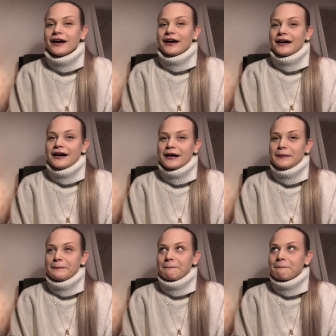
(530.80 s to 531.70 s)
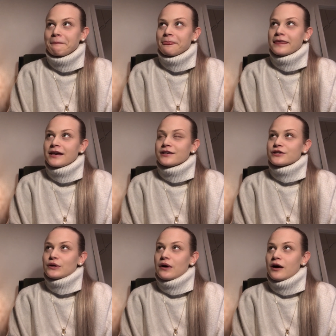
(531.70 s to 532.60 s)
Um,
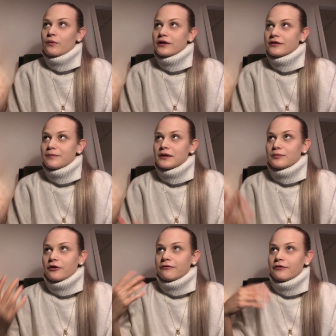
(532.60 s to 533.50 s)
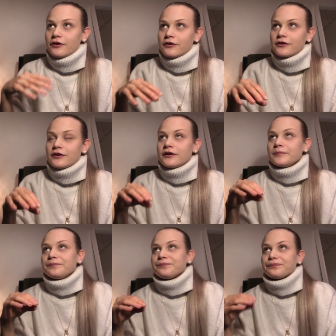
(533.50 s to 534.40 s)
so I went a bit more
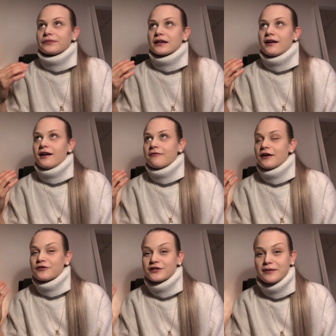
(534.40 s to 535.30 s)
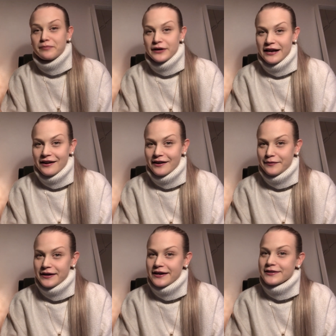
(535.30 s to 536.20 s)
further. I found some brain
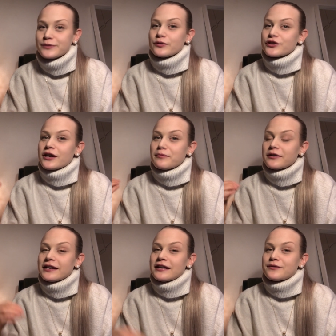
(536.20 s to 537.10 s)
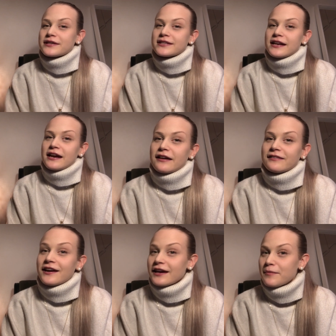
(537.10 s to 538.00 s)
areas which I'm really interested in,
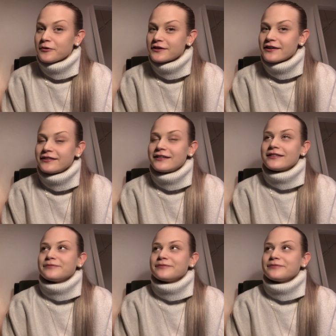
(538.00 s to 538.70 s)
like amygdala,